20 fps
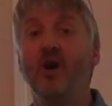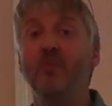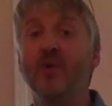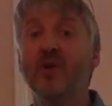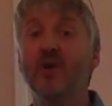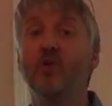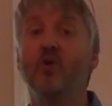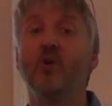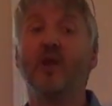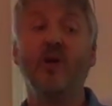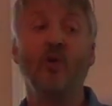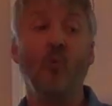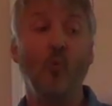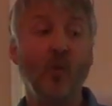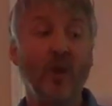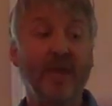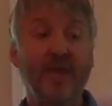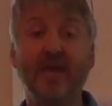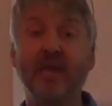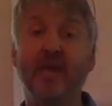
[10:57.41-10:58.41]
We call it
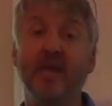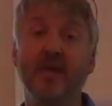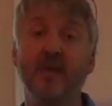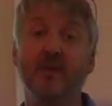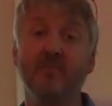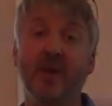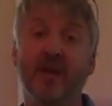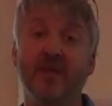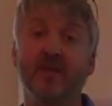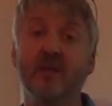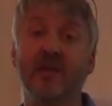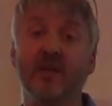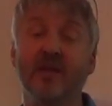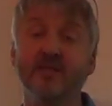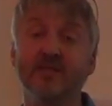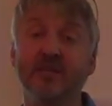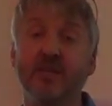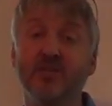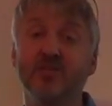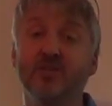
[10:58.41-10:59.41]
wiki
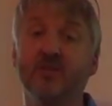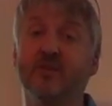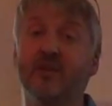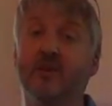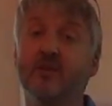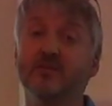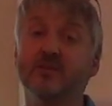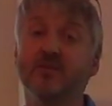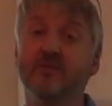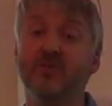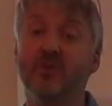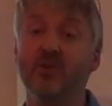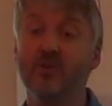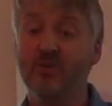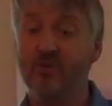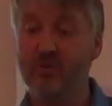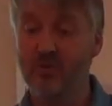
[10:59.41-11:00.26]
manualisation. Those of you